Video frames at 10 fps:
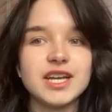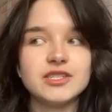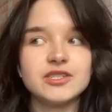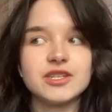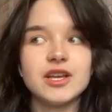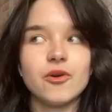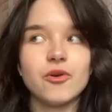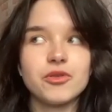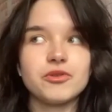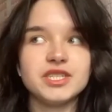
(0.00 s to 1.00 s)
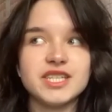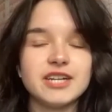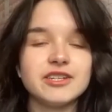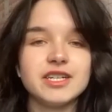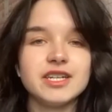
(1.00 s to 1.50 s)
and
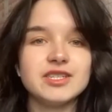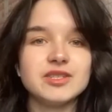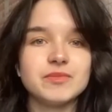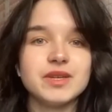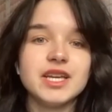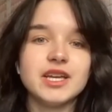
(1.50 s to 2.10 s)
authoritarianism,